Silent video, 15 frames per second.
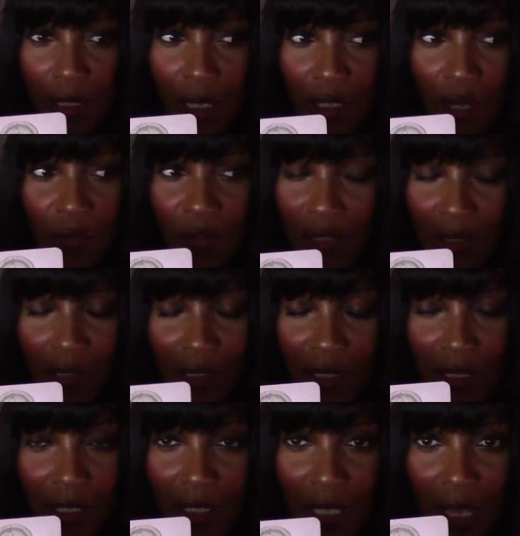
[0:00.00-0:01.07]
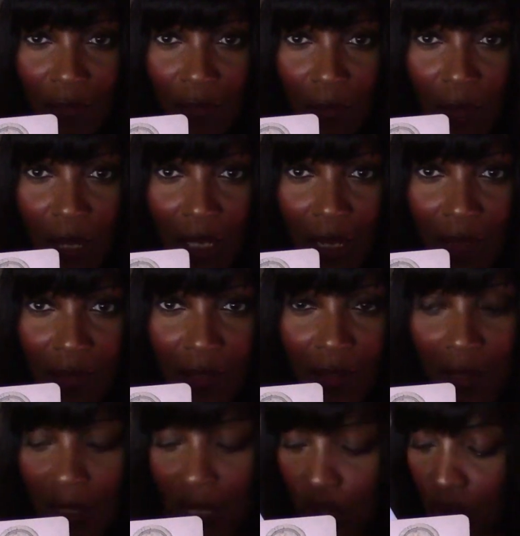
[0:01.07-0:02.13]
I don't think that this is saving money. I think
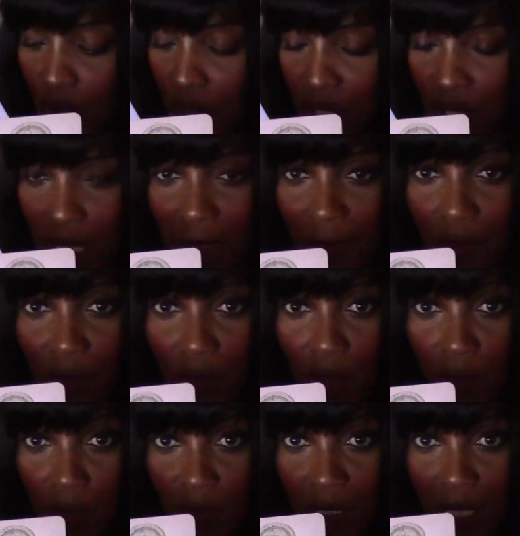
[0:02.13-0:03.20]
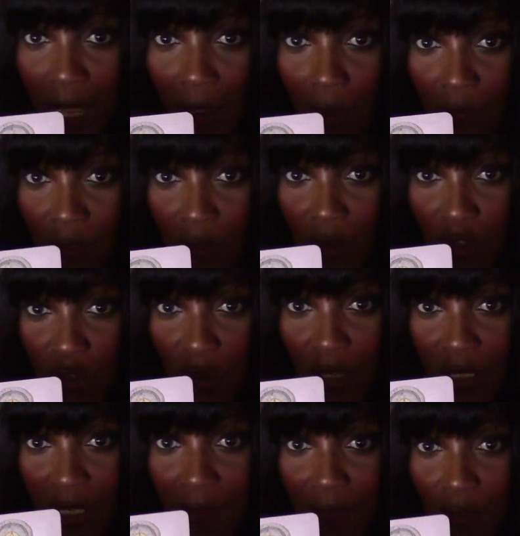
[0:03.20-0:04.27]
that they're trying to save their own self. They're trying
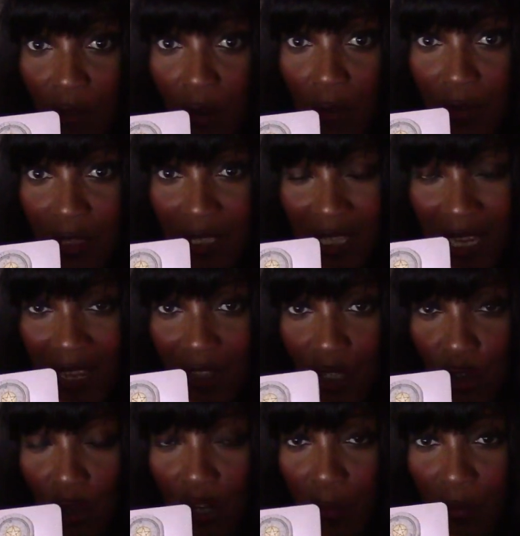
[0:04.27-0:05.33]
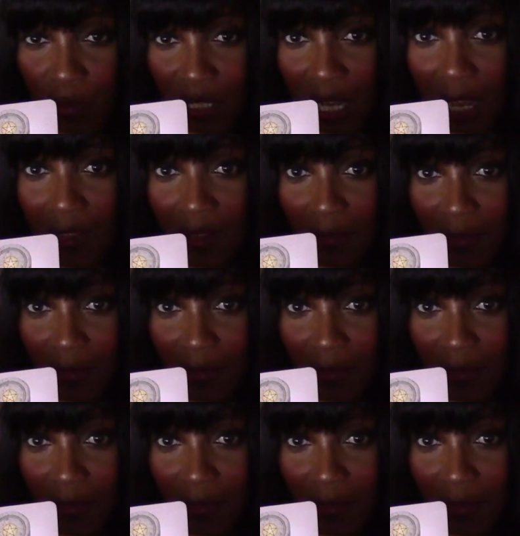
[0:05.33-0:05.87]
to save their own skin. They're trying to protect